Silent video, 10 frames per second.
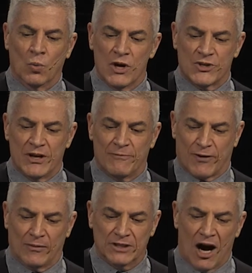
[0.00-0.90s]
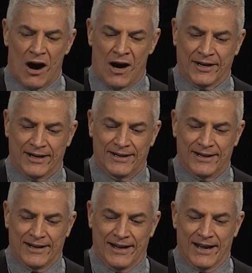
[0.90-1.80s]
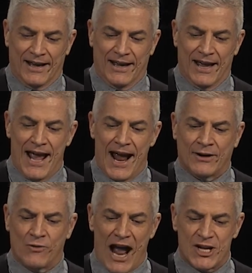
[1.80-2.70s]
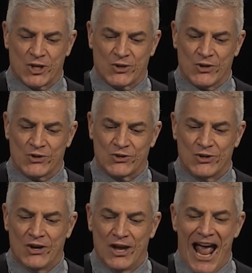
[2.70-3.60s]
wisdom from God and righteousness